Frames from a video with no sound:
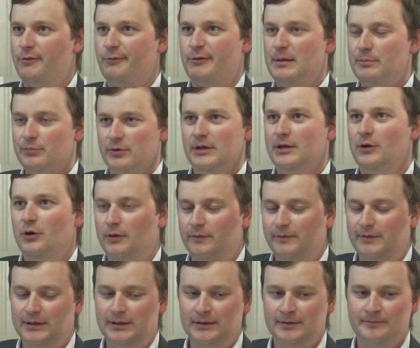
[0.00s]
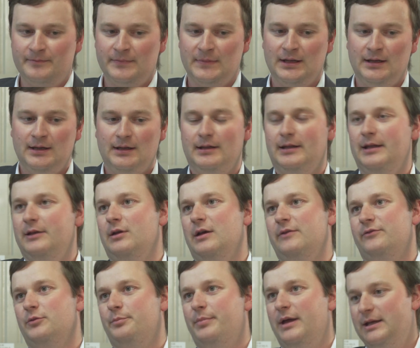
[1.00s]
a separate oven, then you
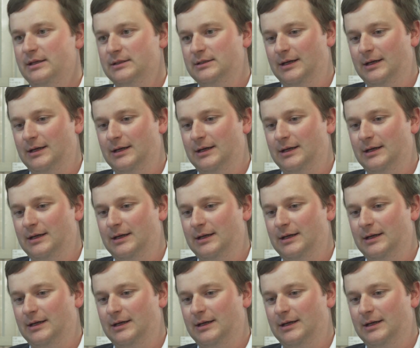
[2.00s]
have to bake it